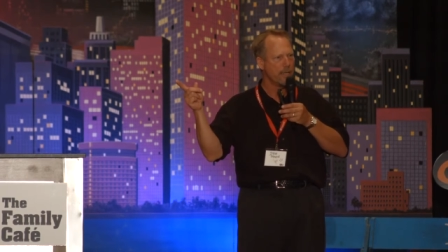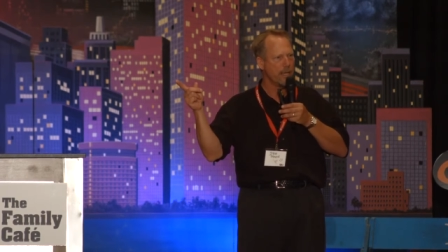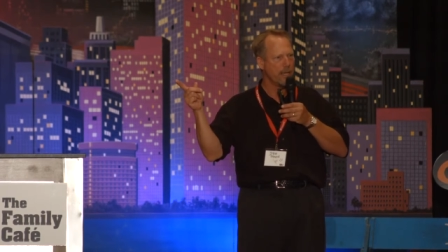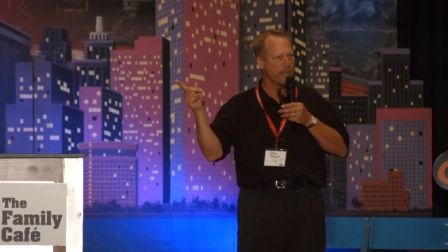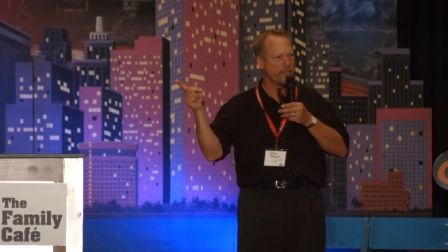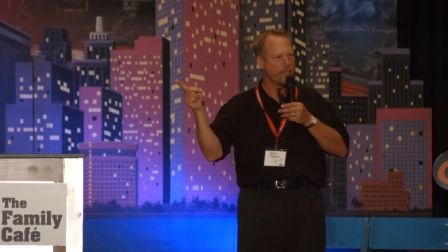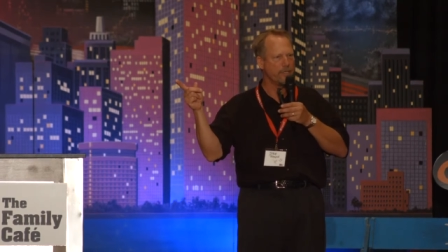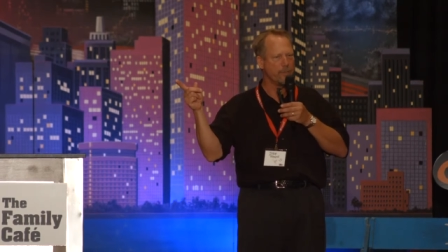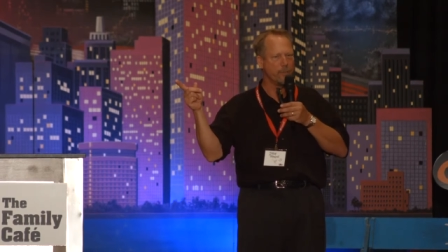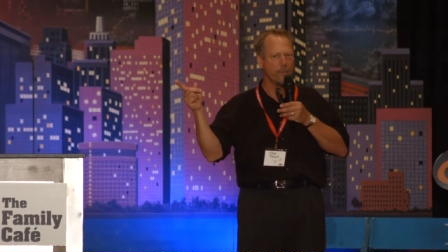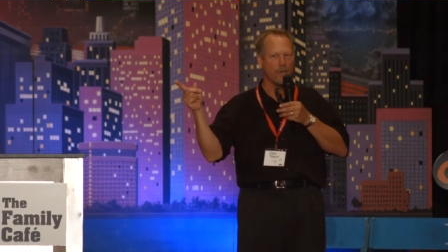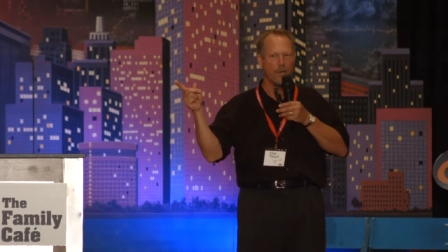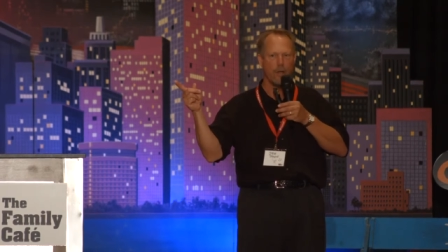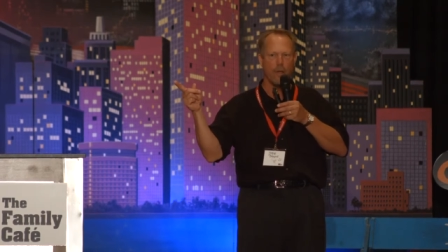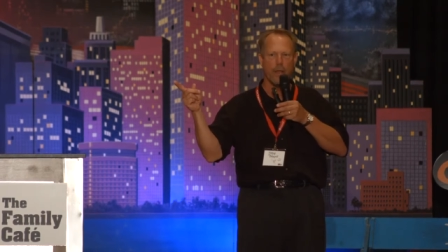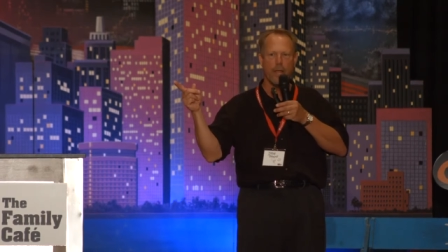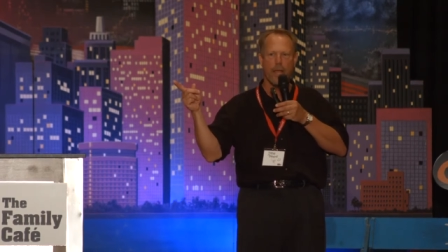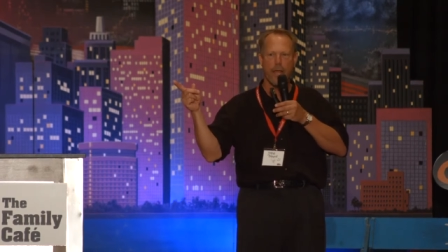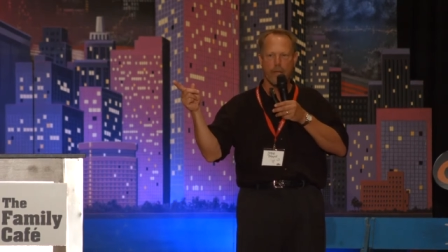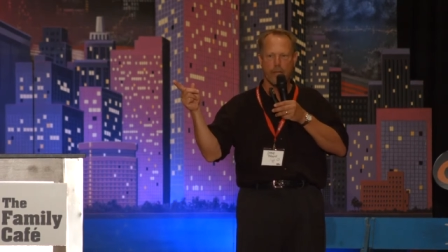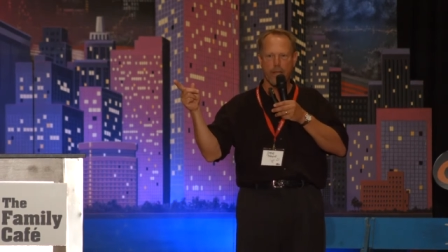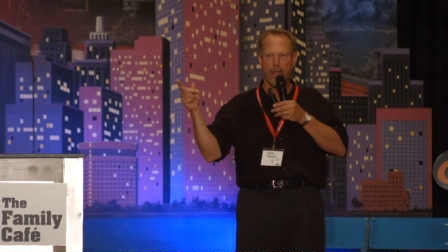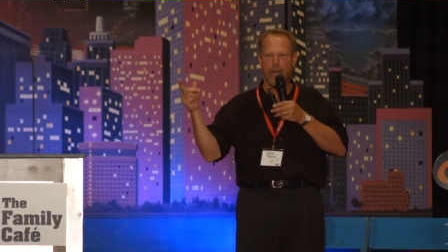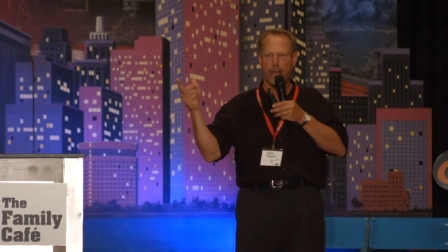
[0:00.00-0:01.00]
And she went, Oh,
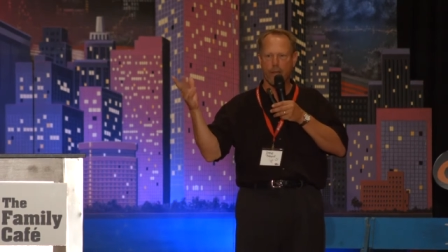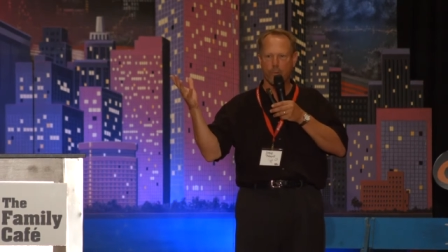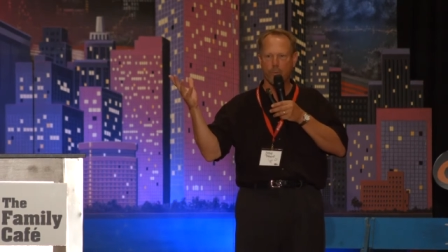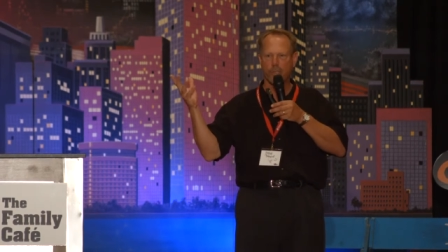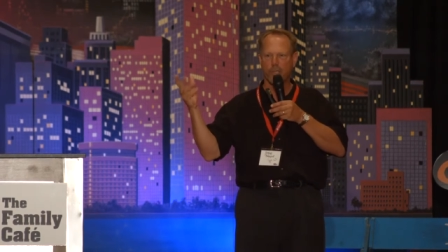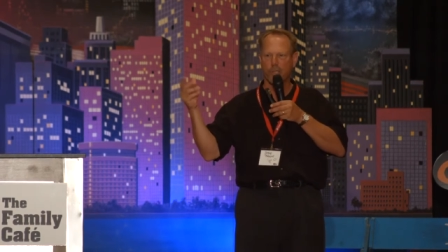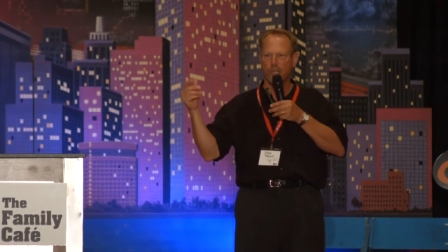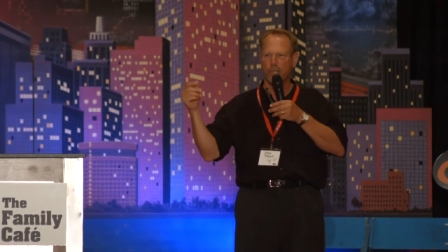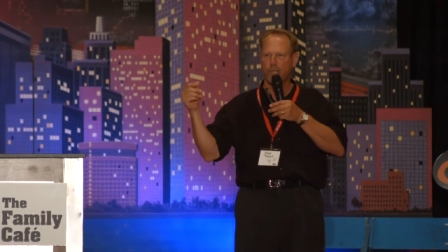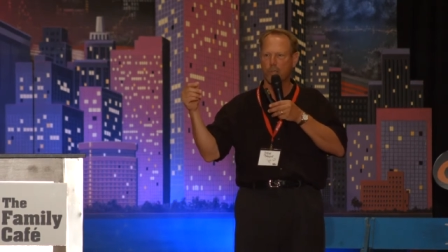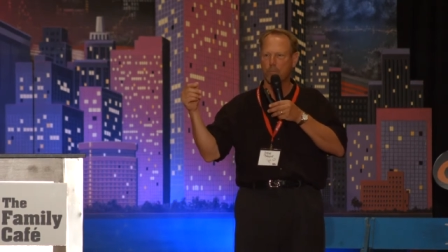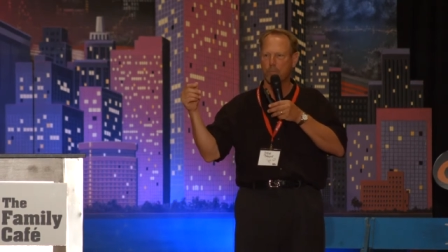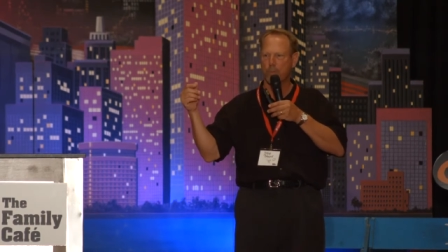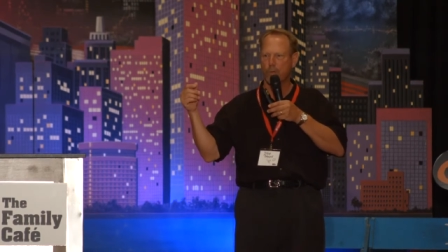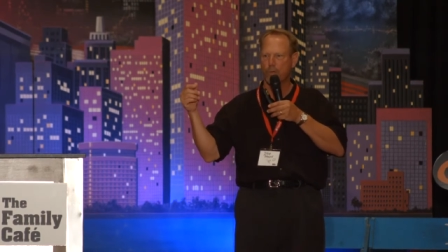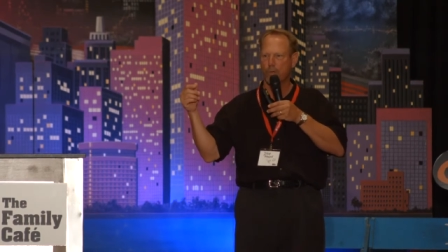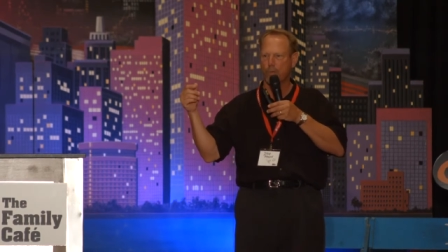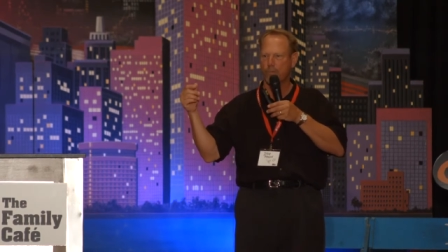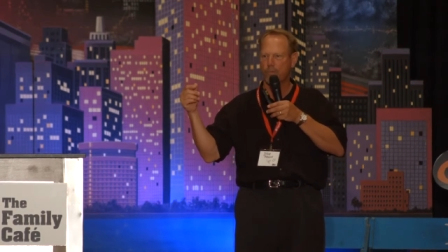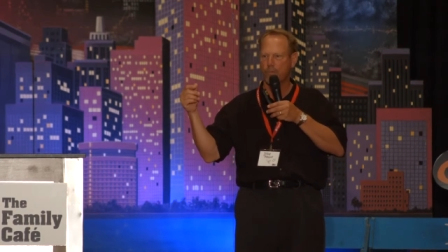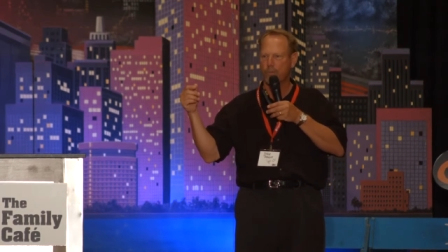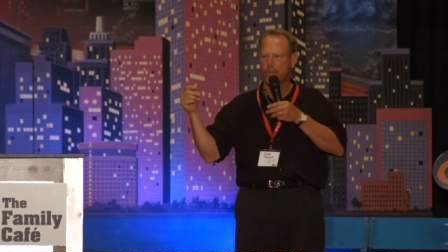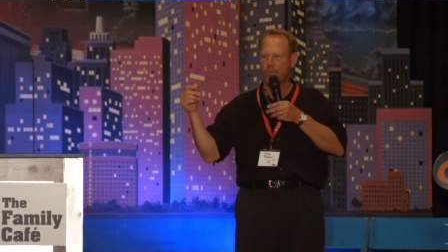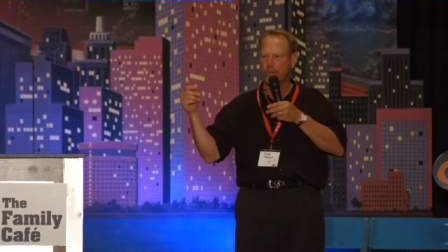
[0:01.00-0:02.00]
yeah, Dad, it was a good
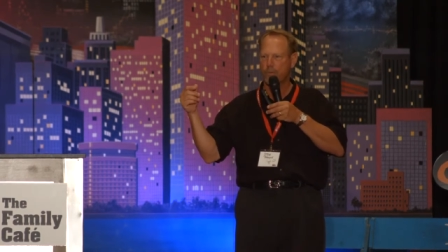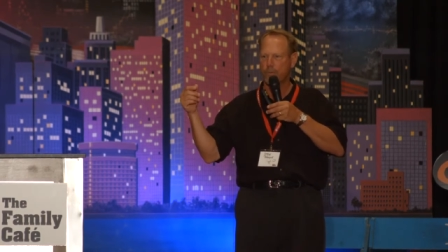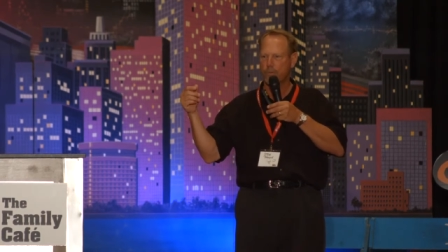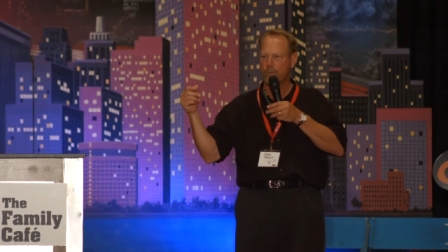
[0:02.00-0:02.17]
proof.